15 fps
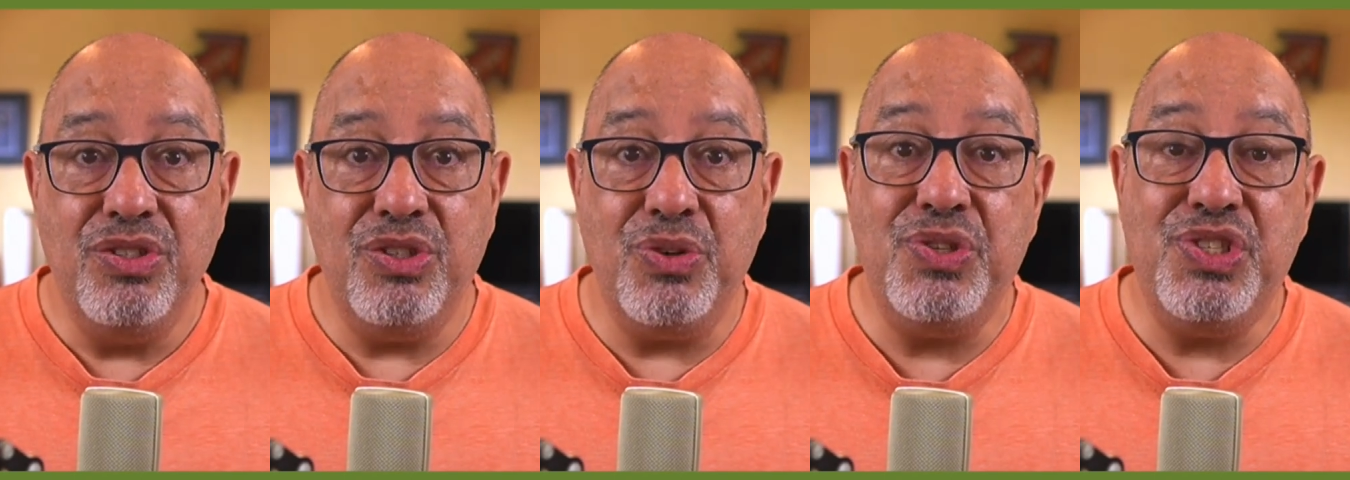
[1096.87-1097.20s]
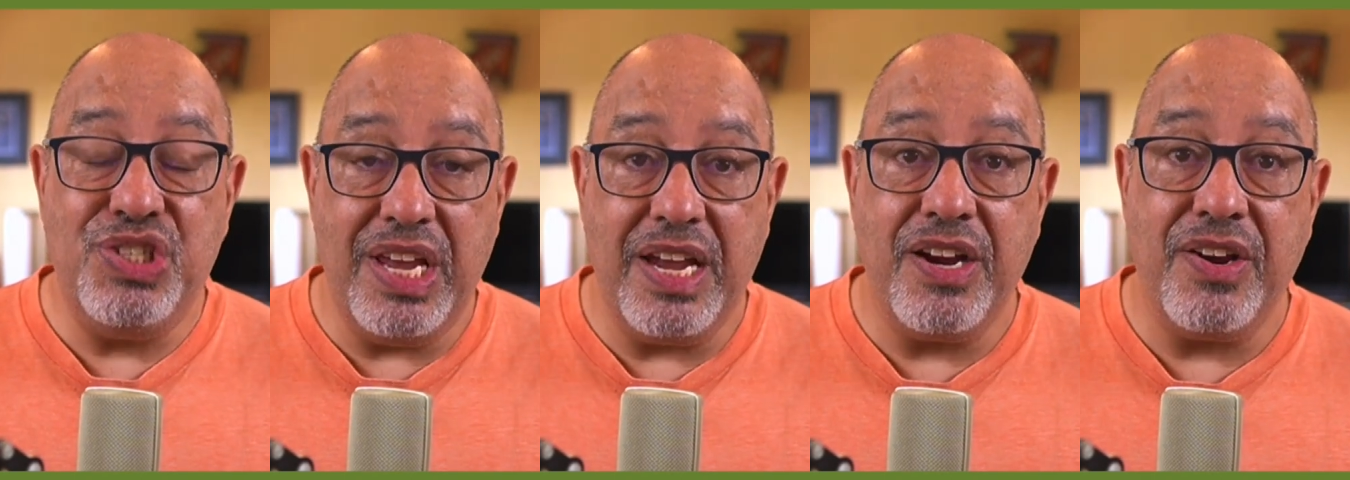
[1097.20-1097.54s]
to
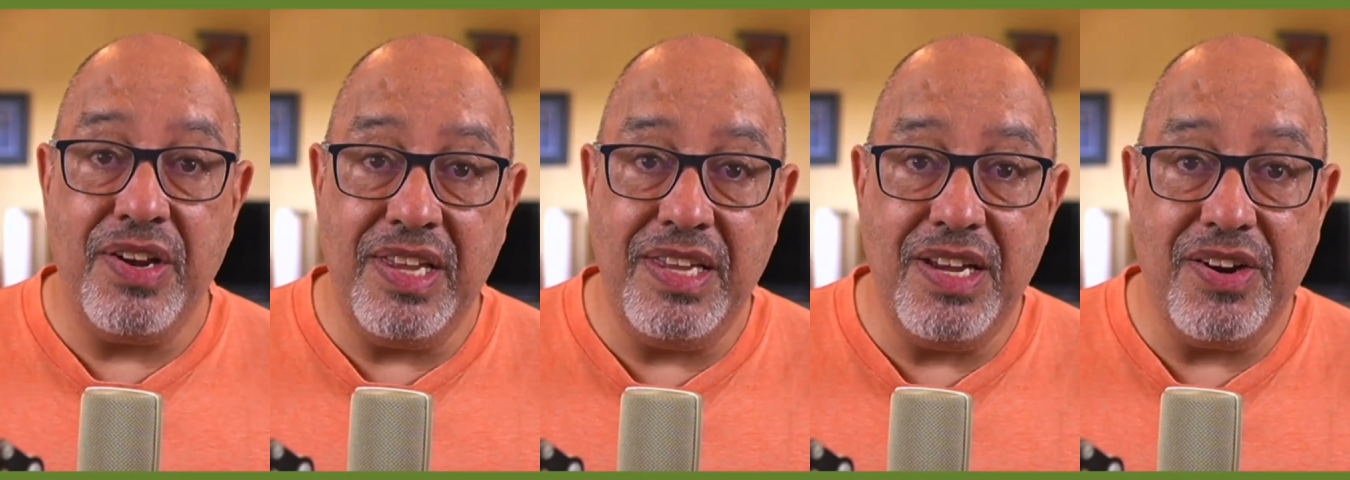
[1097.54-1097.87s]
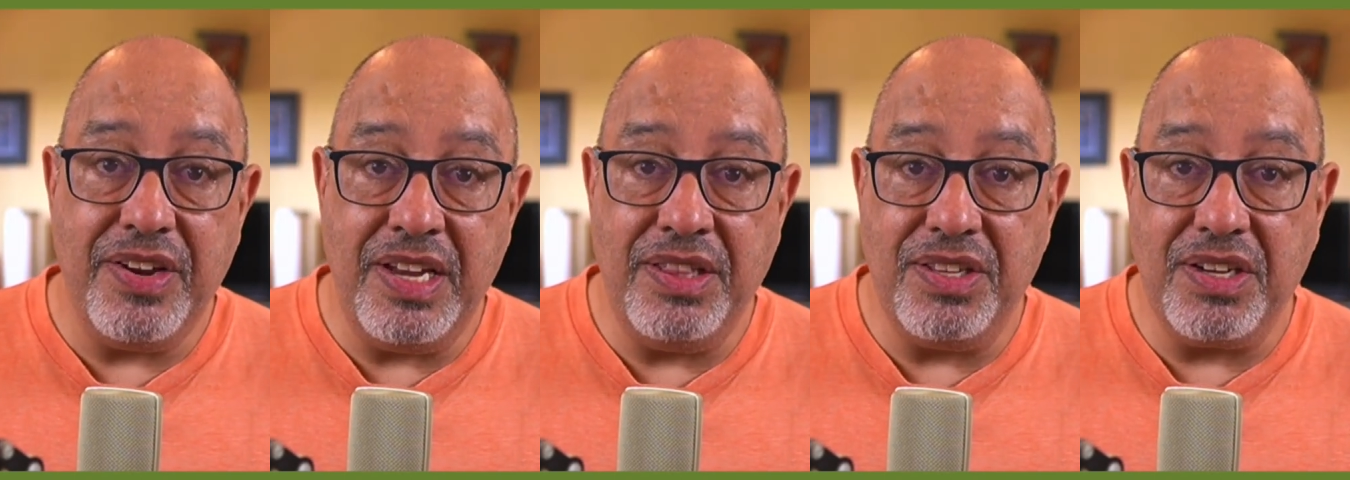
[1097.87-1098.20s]
share
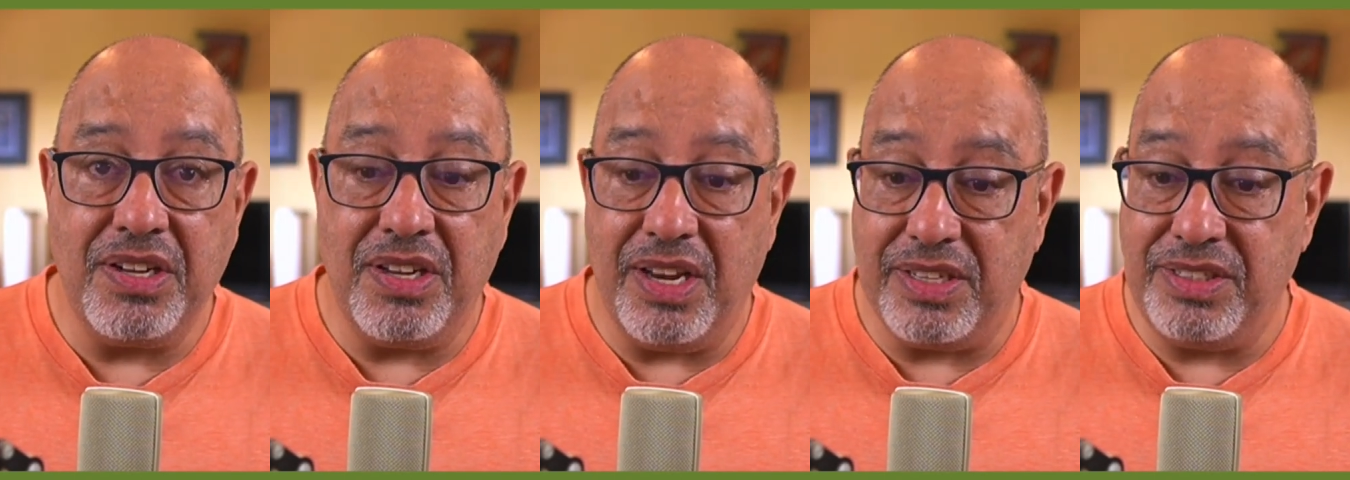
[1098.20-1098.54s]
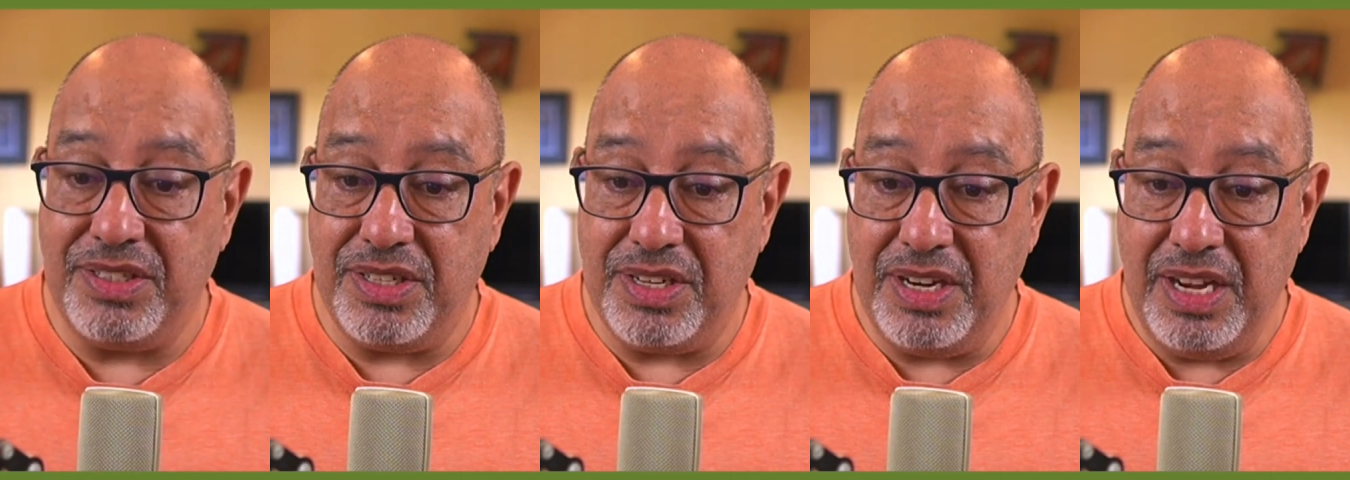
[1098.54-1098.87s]
here in the
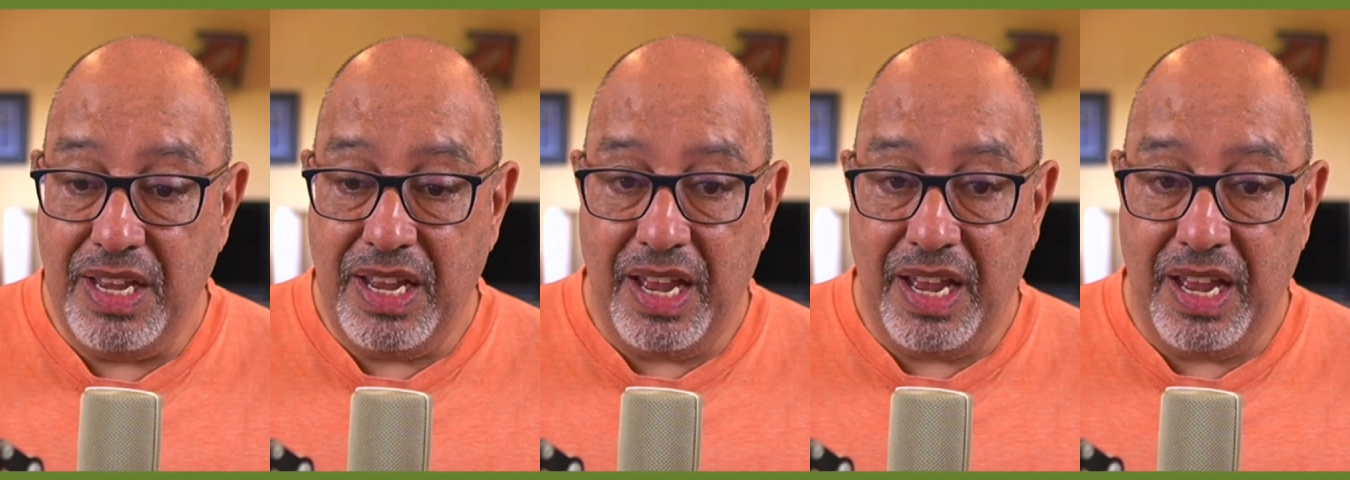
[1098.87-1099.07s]
cluster